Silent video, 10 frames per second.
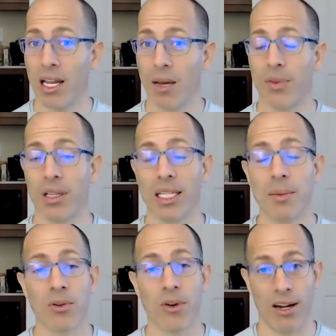up the
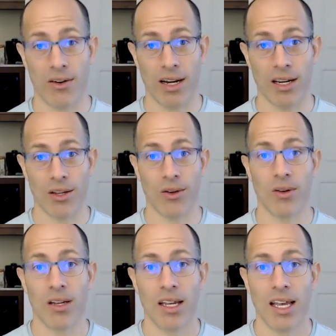liberator in you.
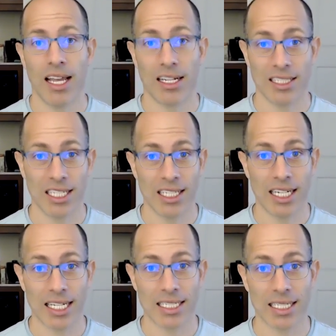And I'll see you in the
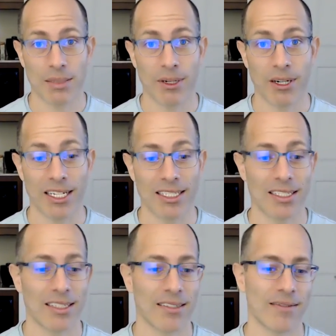next experience.